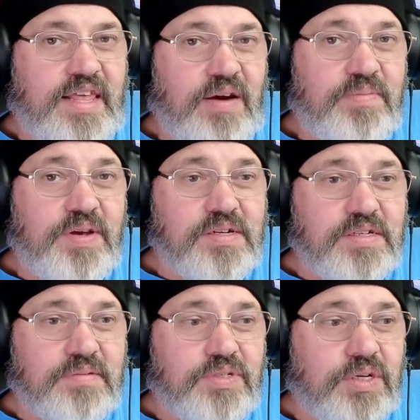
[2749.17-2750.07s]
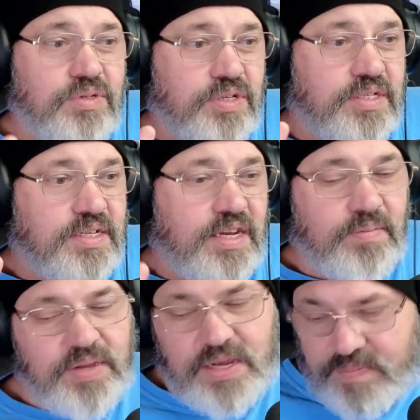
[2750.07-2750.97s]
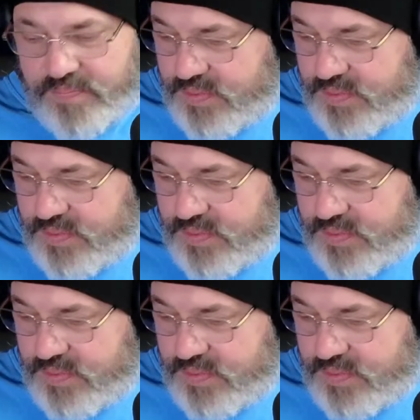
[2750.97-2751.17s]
would be awesome. So Tristan, hit me up.